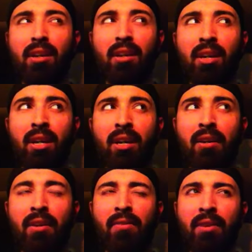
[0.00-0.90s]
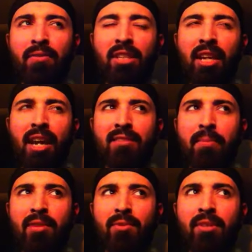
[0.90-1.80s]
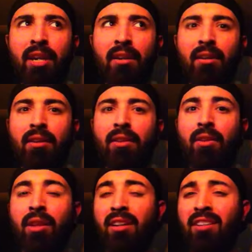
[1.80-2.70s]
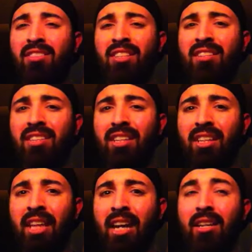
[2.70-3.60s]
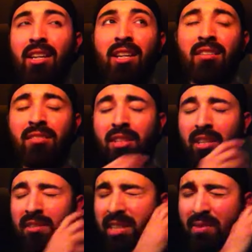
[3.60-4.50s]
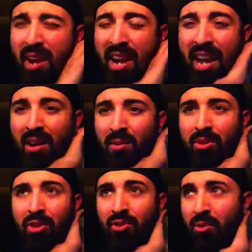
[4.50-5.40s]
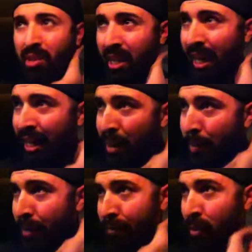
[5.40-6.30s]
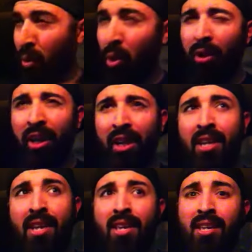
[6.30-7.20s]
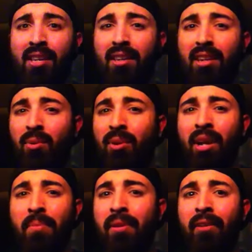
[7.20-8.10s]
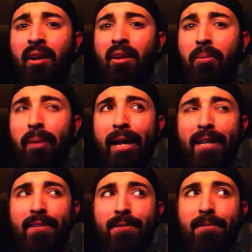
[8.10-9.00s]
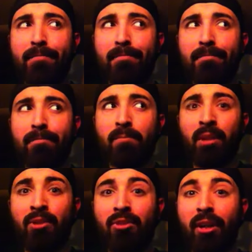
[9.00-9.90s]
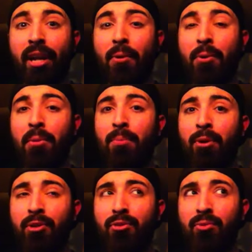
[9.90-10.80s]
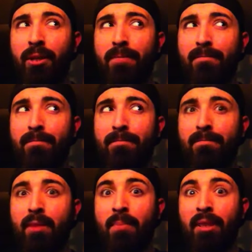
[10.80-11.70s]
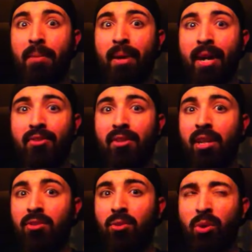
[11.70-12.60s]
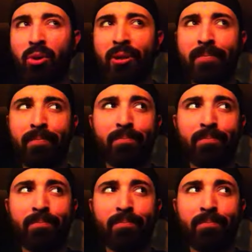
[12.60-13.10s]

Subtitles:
If Sting has a match with Taker, the condition he's in right now, which is showing tonight at Bound for Glory, it would not be a very good match. The stare down would be pretty sweet, but the match not so good.